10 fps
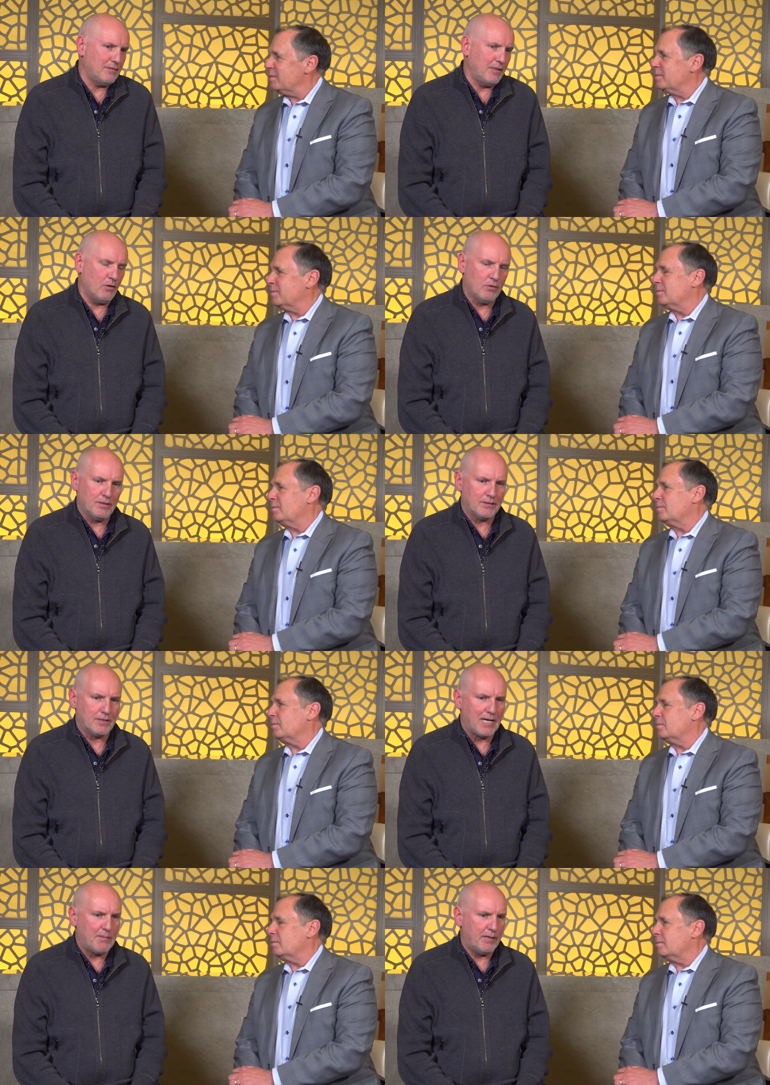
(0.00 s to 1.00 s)
Speaker 1: you know, it's
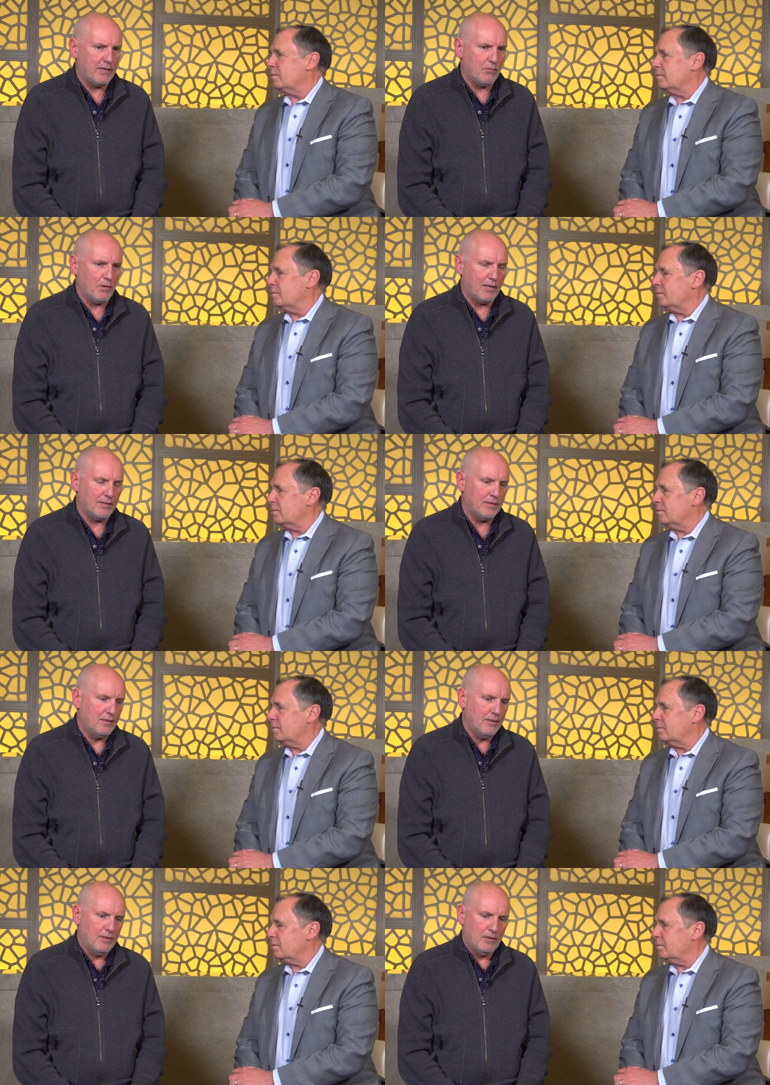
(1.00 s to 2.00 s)
a time of year where
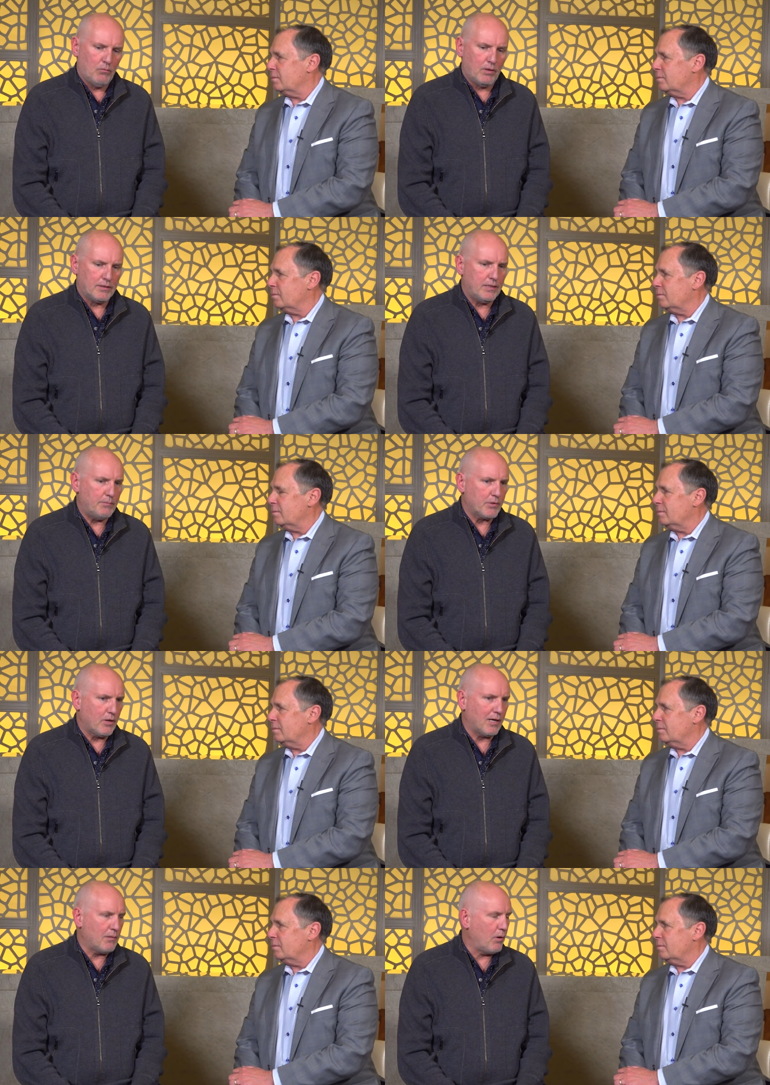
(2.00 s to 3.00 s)
where teams
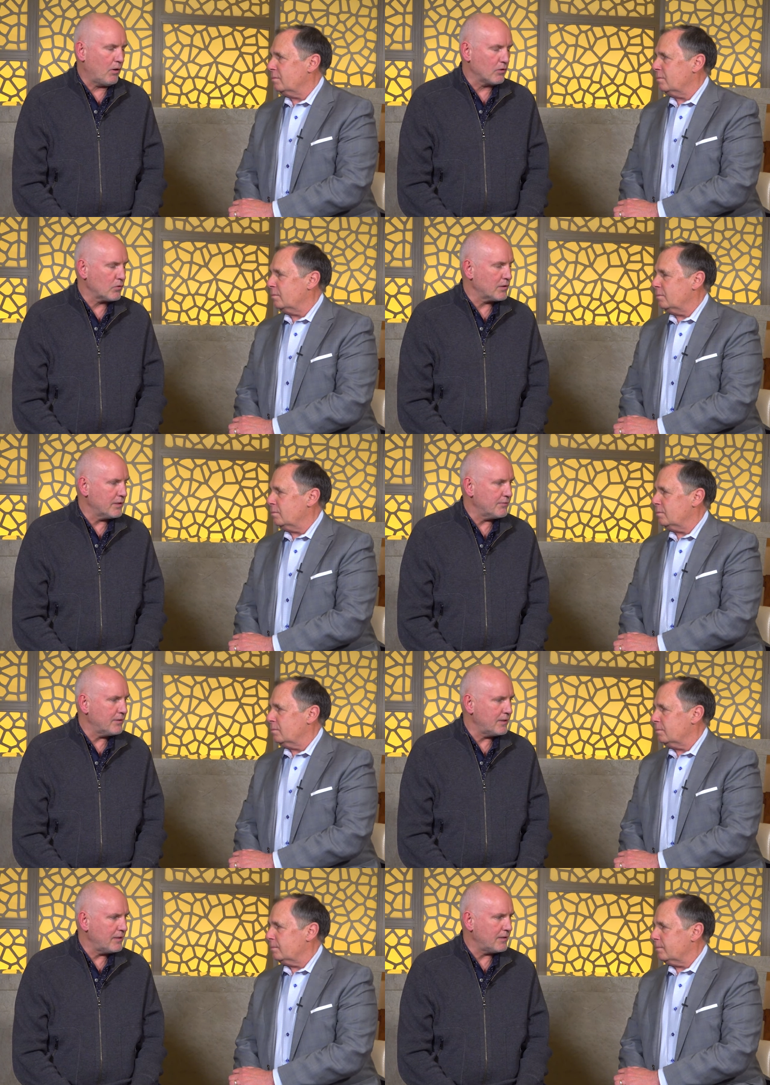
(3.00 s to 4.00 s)
talk about all sorts of
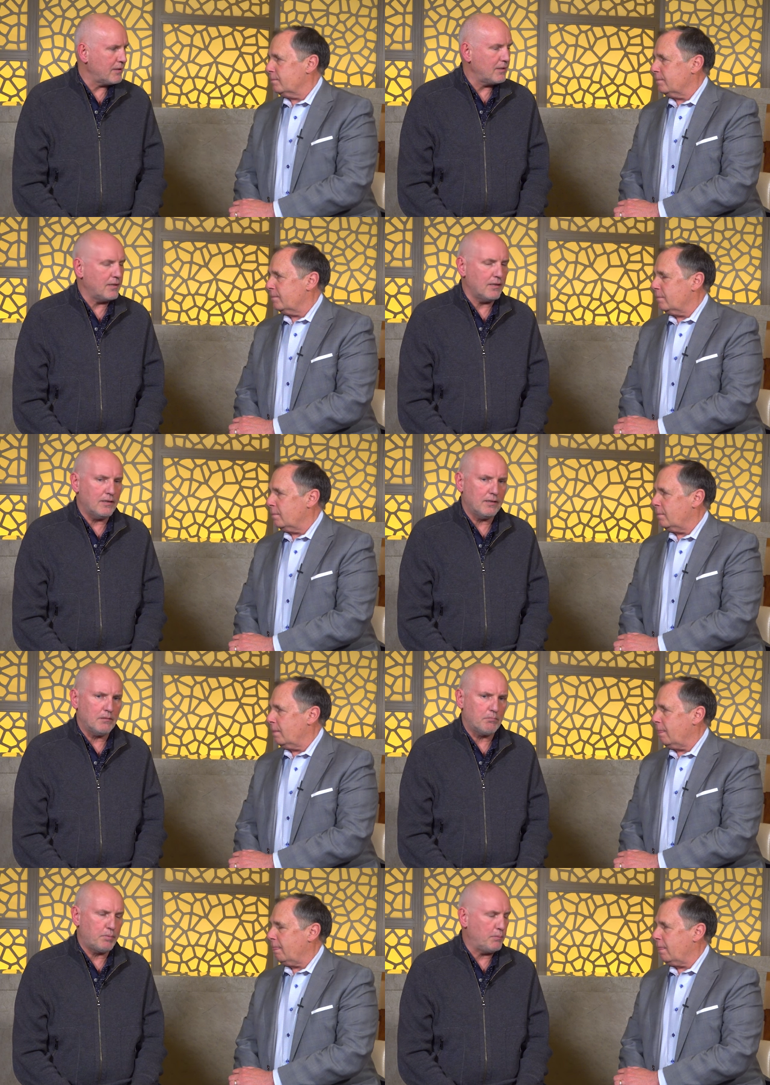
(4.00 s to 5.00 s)
different uh,
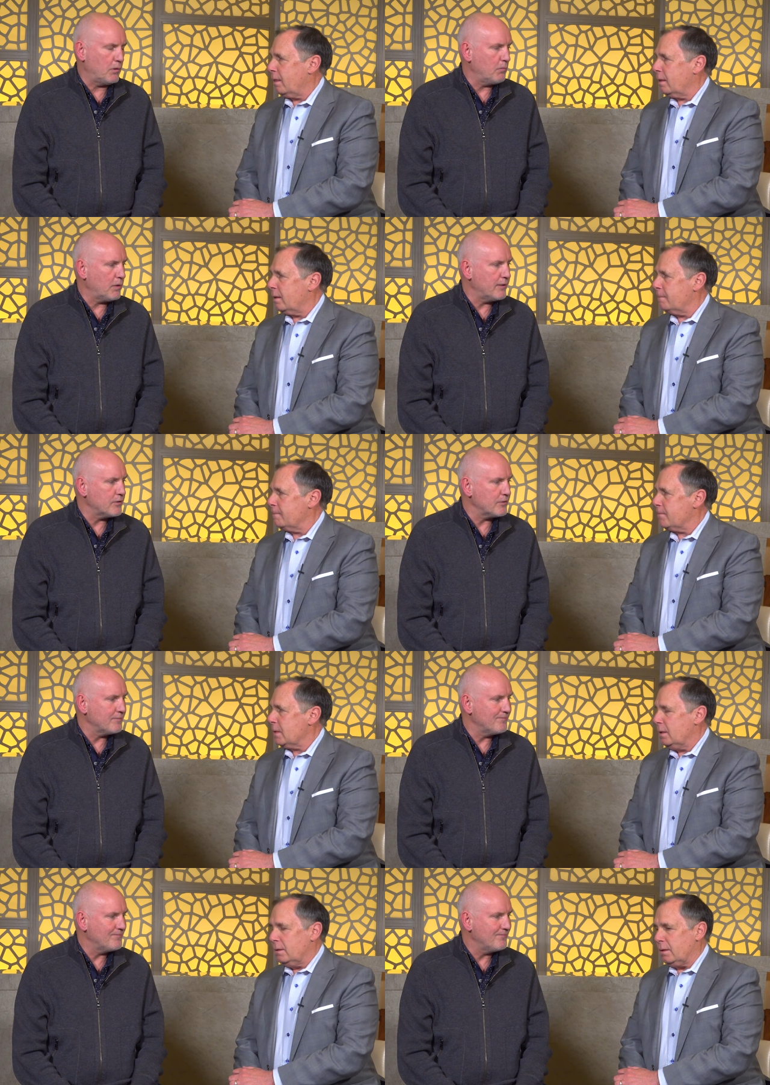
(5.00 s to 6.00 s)
uh, people and players.
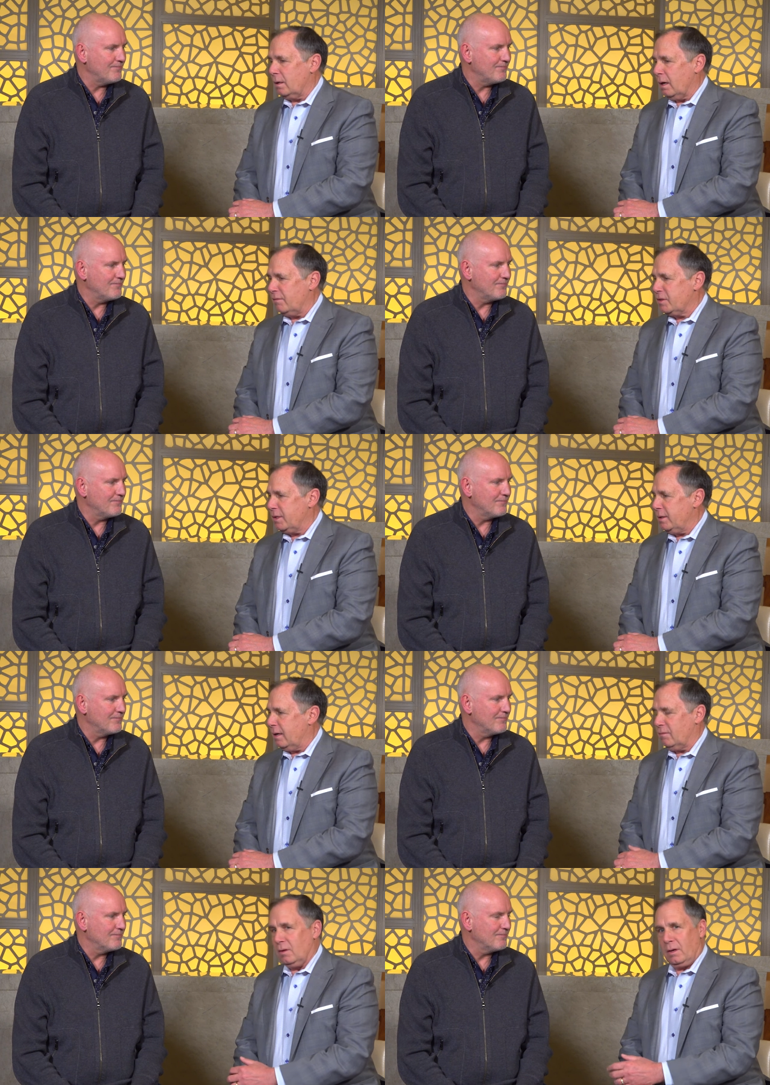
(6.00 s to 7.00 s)
Speaker 2: Doug, obviously, you
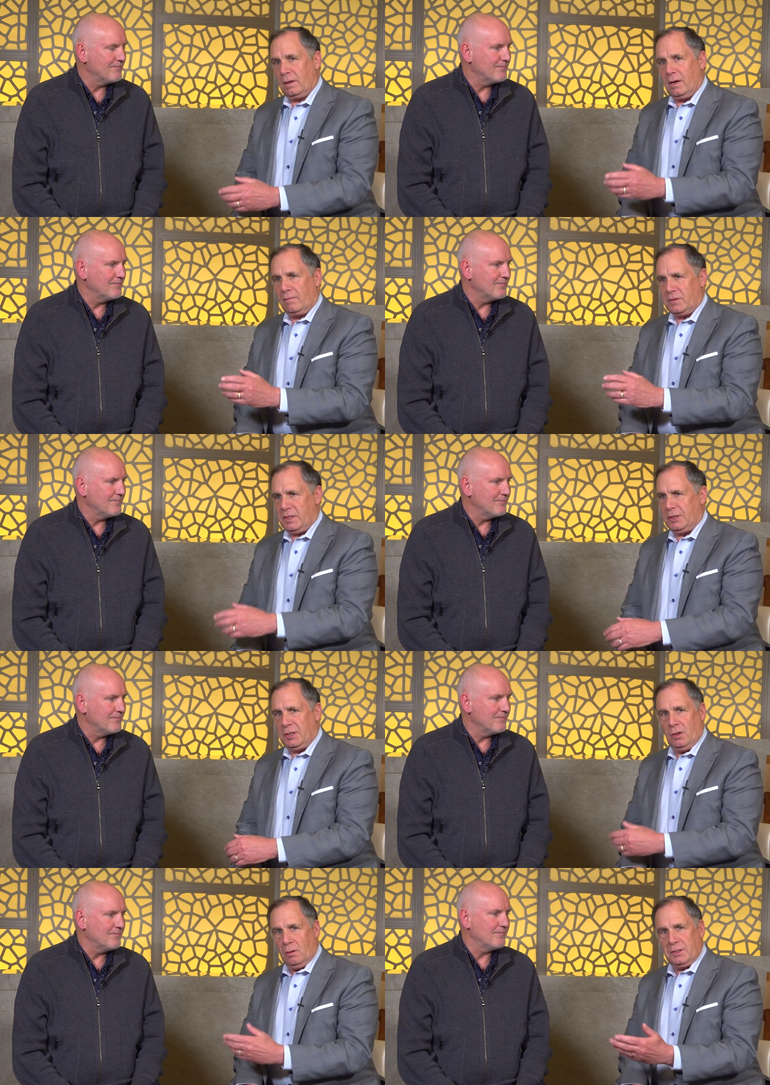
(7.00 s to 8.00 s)
have a lot of
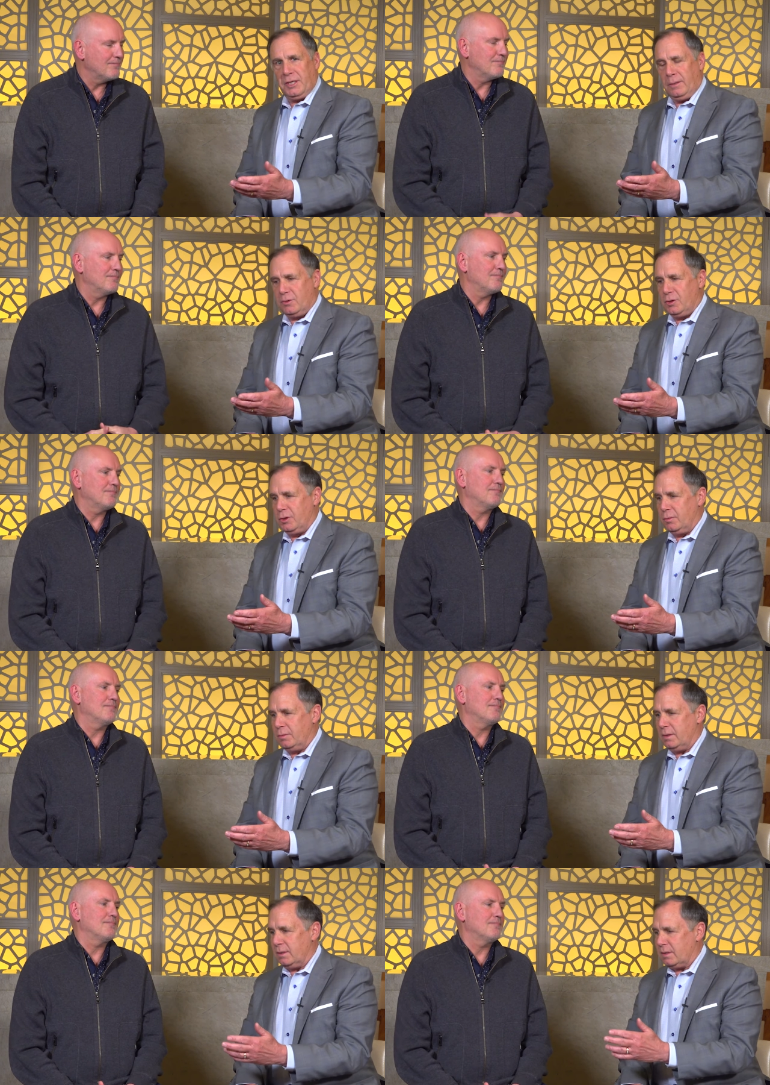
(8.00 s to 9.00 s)
conversation. All teams do.
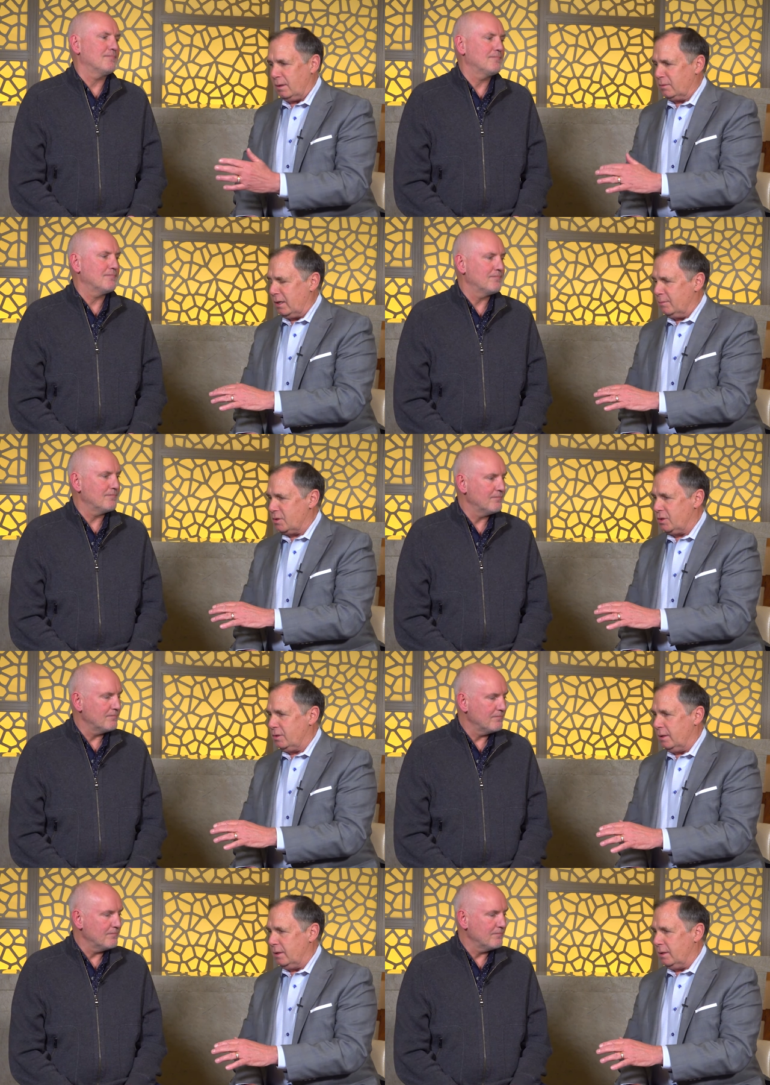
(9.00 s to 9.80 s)
Does sometimes